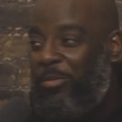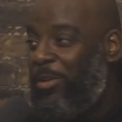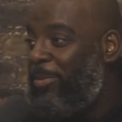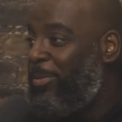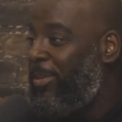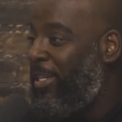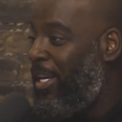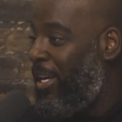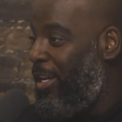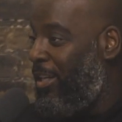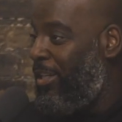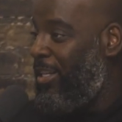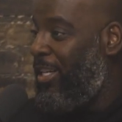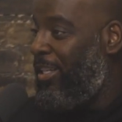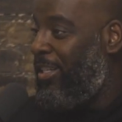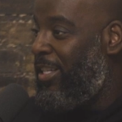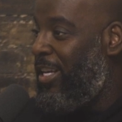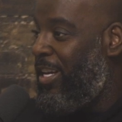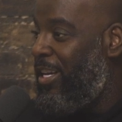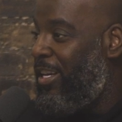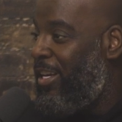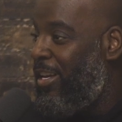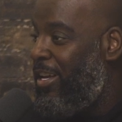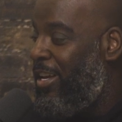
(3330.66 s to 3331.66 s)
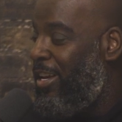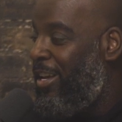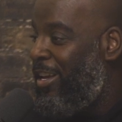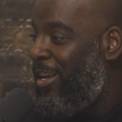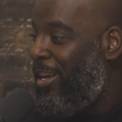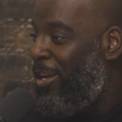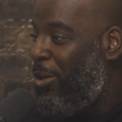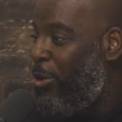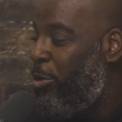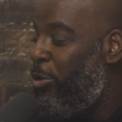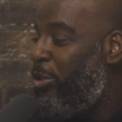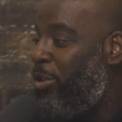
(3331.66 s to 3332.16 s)
what I'm saying, oh, Dante? Oh, wow.
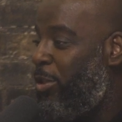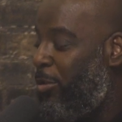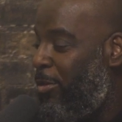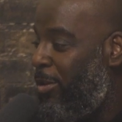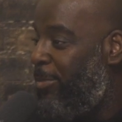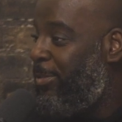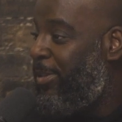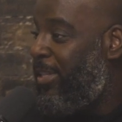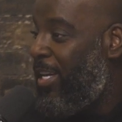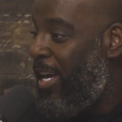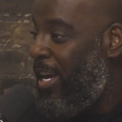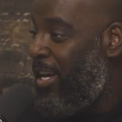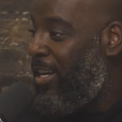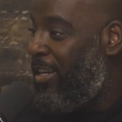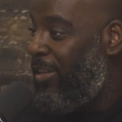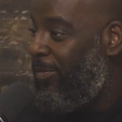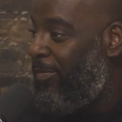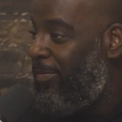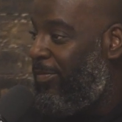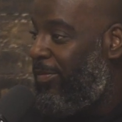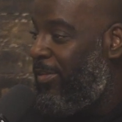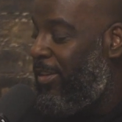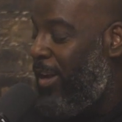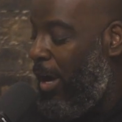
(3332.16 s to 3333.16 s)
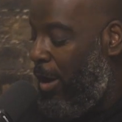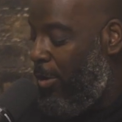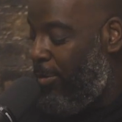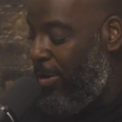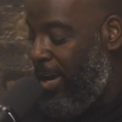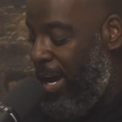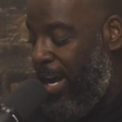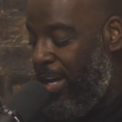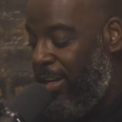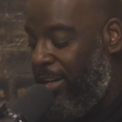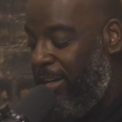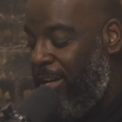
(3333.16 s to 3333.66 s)
You see what I'm saying? Yeah.
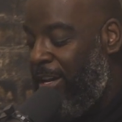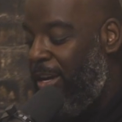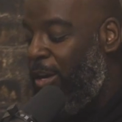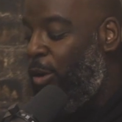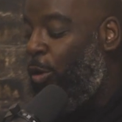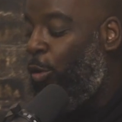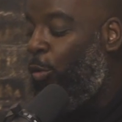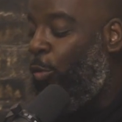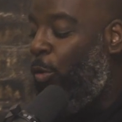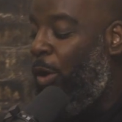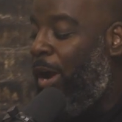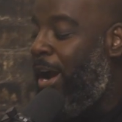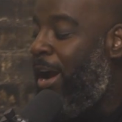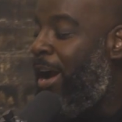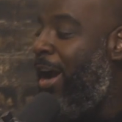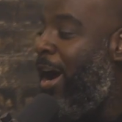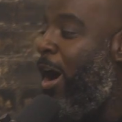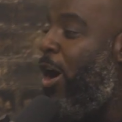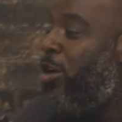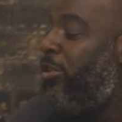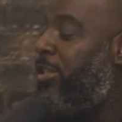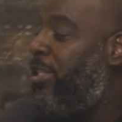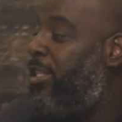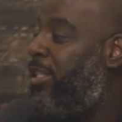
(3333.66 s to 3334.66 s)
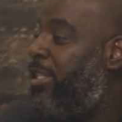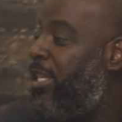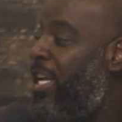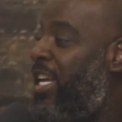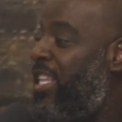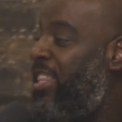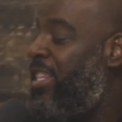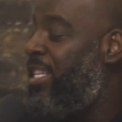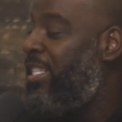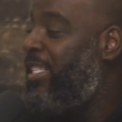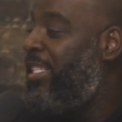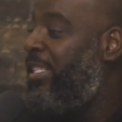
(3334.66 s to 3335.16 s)
Okay. Where else
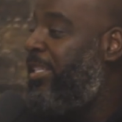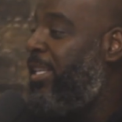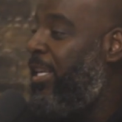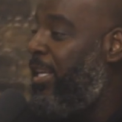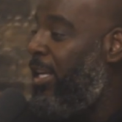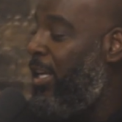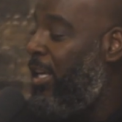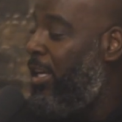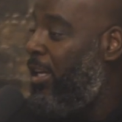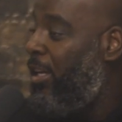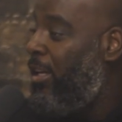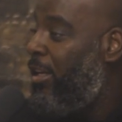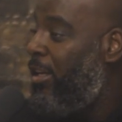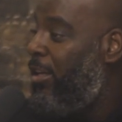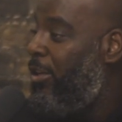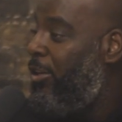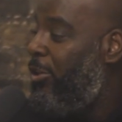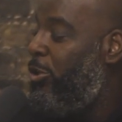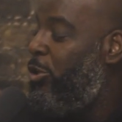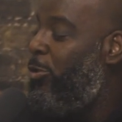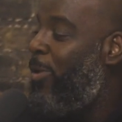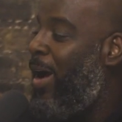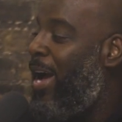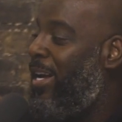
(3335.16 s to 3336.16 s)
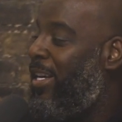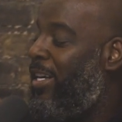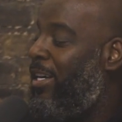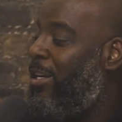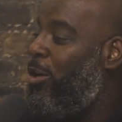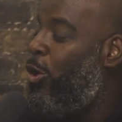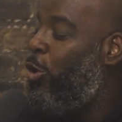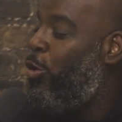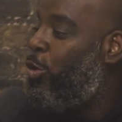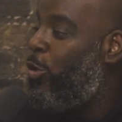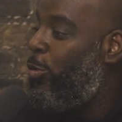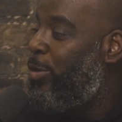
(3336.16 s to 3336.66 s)
in this city do I
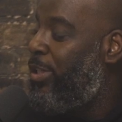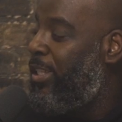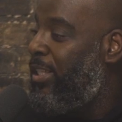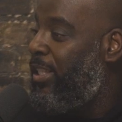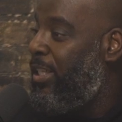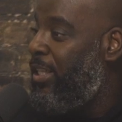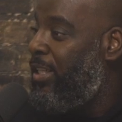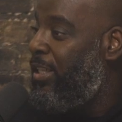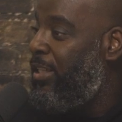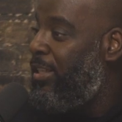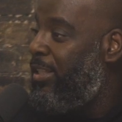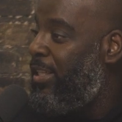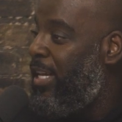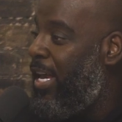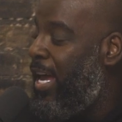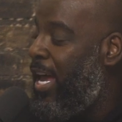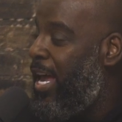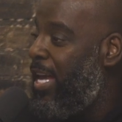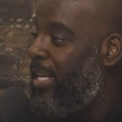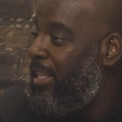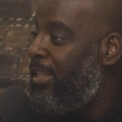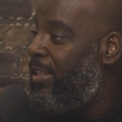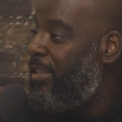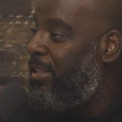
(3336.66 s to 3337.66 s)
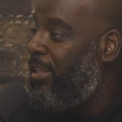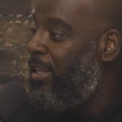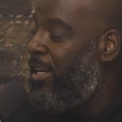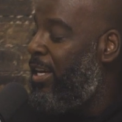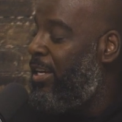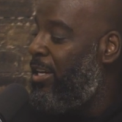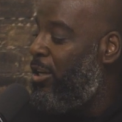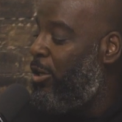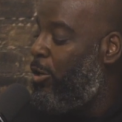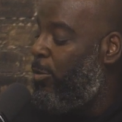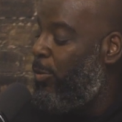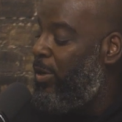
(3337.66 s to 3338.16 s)
get okra seeds as
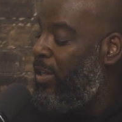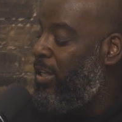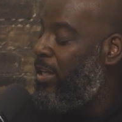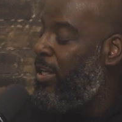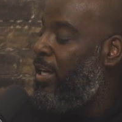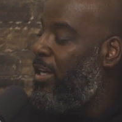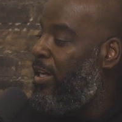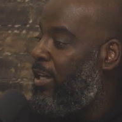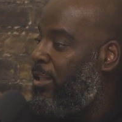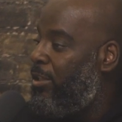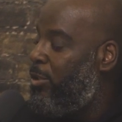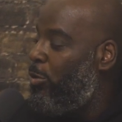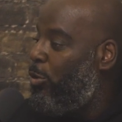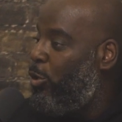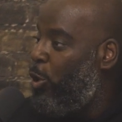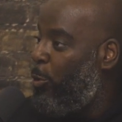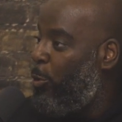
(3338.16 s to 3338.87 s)
an ingredient into